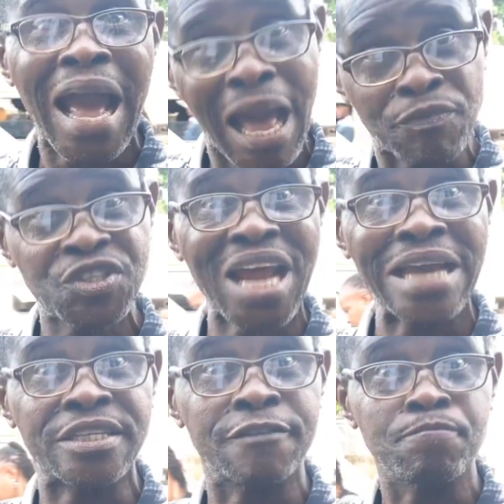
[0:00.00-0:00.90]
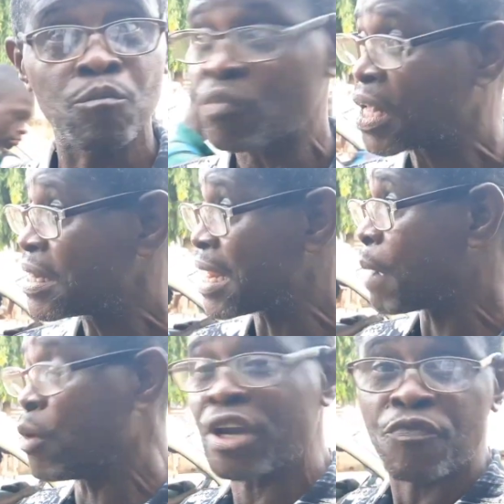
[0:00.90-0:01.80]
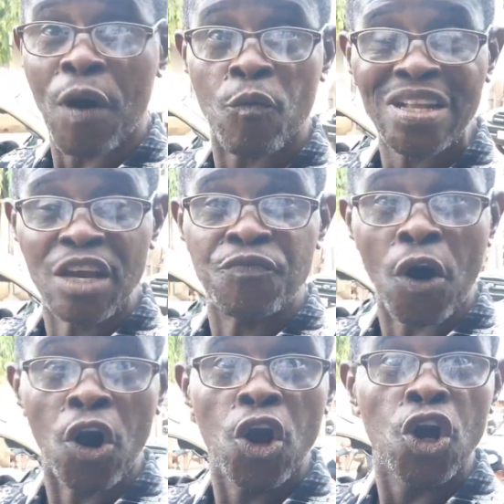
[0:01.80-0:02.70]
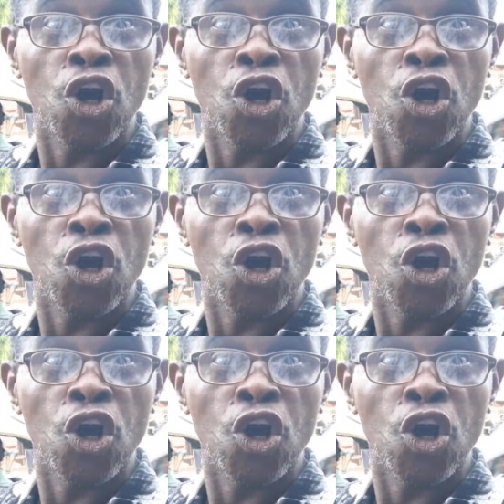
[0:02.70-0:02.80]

I have sight. Then I'm looking for, waiting for